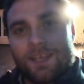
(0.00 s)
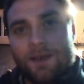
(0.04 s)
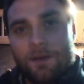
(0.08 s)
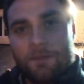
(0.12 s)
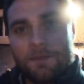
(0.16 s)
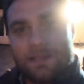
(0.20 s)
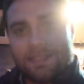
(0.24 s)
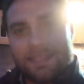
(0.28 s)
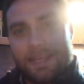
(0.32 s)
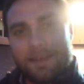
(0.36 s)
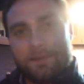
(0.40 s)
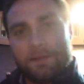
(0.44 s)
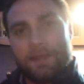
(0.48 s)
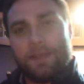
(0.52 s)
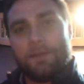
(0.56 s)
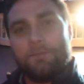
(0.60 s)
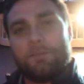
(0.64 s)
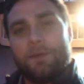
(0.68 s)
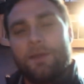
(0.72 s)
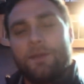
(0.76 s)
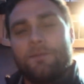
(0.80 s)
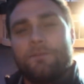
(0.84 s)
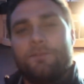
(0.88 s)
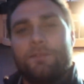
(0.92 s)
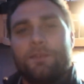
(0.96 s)
I'm down here
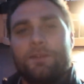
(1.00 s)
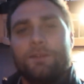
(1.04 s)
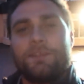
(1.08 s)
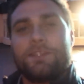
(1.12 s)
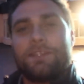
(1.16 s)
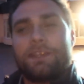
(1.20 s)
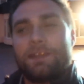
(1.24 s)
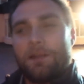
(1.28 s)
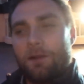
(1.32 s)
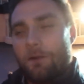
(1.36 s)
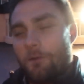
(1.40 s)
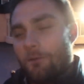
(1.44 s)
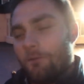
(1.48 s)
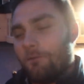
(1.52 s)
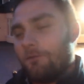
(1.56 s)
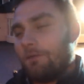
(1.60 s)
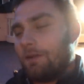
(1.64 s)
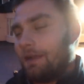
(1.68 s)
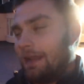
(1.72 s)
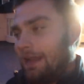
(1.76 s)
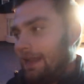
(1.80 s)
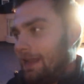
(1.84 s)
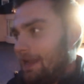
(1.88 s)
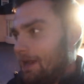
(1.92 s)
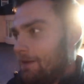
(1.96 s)
at Burford Golf
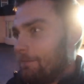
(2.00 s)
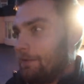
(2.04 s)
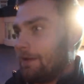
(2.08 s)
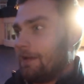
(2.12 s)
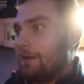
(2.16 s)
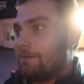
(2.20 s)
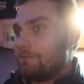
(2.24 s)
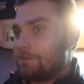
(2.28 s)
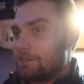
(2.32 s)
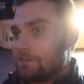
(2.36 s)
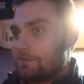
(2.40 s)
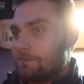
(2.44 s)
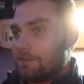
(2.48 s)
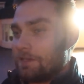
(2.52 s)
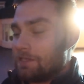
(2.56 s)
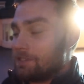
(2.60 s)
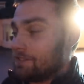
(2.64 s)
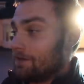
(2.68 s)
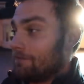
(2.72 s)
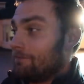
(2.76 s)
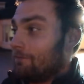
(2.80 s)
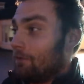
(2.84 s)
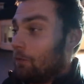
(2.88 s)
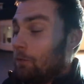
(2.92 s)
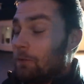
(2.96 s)
Club, and I've just
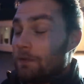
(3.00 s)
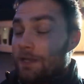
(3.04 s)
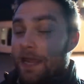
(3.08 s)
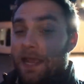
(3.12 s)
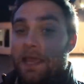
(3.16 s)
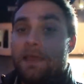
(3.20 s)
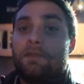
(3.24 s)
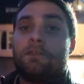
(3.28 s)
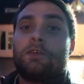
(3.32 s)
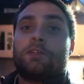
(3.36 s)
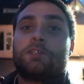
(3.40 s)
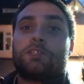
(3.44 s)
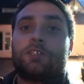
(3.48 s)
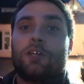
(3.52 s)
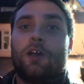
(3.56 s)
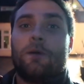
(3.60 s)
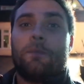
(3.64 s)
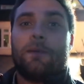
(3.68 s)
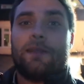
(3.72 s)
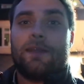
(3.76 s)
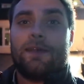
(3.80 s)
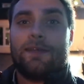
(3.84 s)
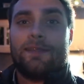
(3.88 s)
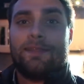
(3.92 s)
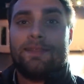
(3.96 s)
finished a full day in the
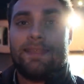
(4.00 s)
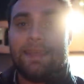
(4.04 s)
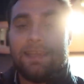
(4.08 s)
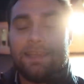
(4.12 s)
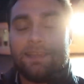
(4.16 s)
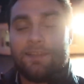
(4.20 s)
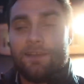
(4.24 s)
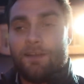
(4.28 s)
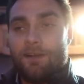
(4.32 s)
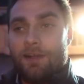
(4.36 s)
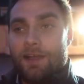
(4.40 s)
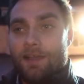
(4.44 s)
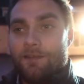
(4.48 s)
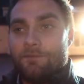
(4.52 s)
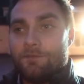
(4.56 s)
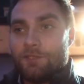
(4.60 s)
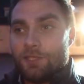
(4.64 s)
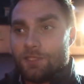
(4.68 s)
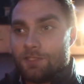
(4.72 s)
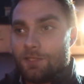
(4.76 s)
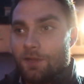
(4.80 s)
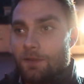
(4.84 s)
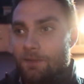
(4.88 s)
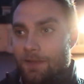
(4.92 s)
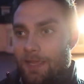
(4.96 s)
shop, and I think I've
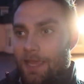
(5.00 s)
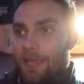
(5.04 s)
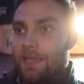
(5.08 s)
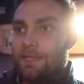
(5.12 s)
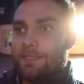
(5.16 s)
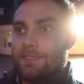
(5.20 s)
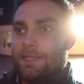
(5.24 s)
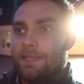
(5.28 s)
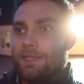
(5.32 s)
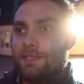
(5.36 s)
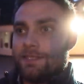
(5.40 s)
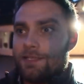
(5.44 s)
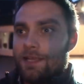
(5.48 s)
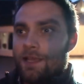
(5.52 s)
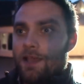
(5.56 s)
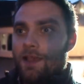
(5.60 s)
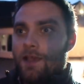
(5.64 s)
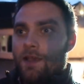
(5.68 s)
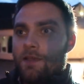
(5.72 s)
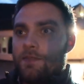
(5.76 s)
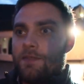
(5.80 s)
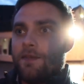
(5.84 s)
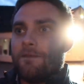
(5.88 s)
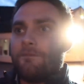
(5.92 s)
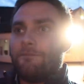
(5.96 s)
just located
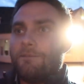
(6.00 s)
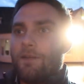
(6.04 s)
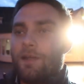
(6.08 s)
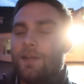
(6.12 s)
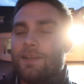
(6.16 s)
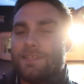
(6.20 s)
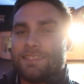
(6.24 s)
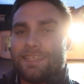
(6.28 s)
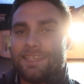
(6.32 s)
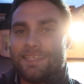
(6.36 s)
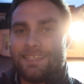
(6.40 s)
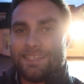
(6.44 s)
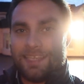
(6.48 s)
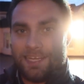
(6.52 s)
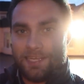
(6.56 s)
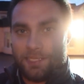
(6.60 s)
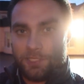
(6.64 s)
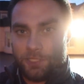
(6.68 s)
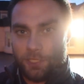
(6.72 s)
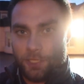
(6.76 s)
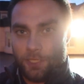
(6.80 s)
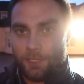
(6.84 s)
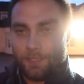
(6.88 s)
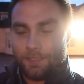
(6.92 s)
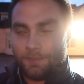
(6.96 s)
the first
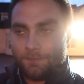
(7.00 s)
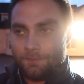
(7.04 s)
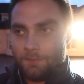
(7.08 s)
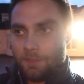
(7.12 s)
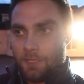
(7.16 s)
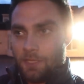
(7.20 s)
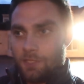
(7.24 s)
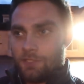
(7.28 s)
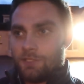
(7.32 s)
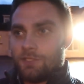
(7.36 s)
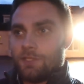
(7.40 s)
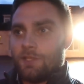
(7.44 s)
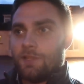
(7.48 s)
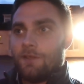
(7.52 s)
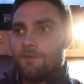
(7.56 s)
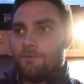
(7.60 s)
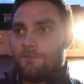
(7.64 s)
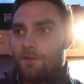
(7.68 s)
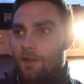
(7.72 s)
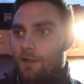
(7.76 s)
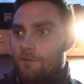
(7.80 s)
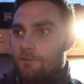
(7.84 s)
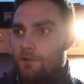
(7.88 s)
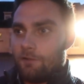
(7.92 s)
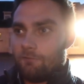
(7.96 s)
edition to the
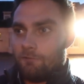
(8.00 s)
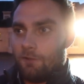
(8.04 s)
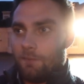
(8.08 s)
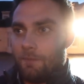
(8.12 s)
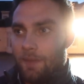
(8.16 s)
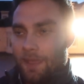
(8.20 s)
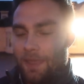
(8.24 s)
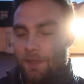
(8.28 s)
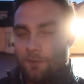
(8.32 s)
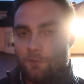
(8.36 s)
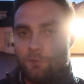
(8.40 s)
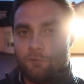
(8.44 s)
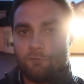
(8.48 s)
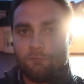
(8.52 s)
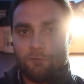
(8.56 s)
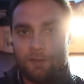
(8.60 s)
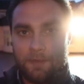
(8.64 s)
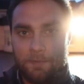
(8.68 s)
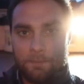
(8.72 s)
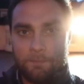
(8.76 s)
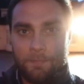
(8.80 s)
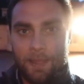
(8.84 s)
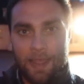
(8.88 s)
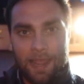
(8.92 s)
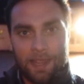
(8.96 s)
five hundred pound
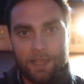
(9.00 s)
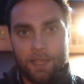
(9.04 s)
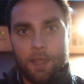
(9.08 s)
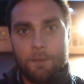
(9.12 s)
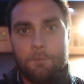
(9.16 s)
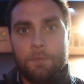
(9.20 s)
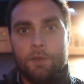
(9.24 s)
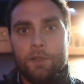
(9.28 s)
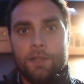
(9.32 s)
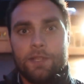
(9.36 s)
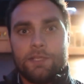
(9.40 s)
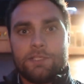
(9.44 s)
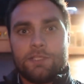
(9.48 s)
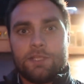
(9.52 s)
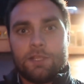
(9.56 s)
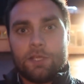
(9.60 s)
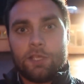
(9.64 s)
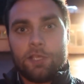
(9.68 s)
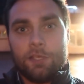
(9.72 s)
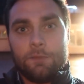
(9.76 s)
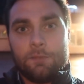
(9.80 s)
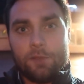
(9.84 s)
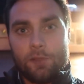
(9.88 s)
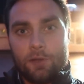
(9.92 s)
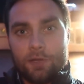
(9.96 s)
Dream Bag. I put it to
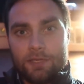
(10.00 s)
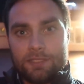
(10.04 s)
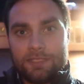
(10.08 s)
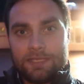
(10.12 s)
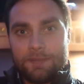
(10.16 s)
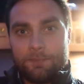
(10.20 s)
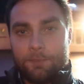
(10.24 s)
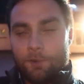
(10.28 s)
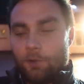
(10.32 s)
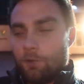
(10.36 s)
the community